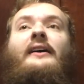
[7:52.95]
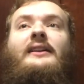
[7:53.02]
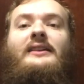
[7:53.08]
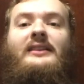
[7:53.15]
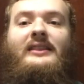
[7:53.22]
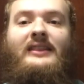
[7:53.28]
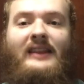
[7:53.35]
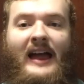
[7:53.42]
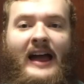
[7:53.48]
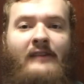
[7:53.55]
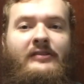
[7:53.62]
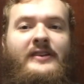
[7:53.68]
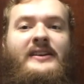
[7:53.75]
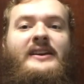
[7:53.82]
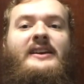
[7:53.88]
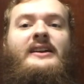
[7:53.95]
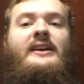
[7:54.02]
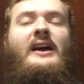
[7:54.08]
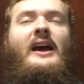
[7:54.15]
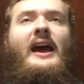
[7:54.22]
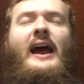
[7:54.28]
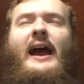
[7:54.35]
levity
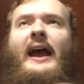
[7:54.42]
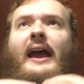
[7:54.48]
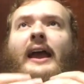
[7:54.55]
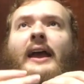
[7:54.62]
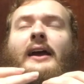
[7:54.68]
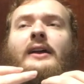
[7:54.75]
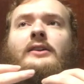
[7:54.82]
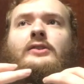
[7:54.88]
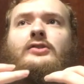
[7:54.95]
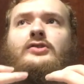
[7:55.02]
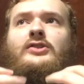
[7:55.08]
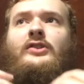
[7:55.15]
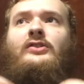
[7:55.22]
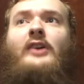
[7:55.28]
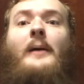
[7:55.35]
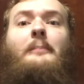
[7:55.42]
and just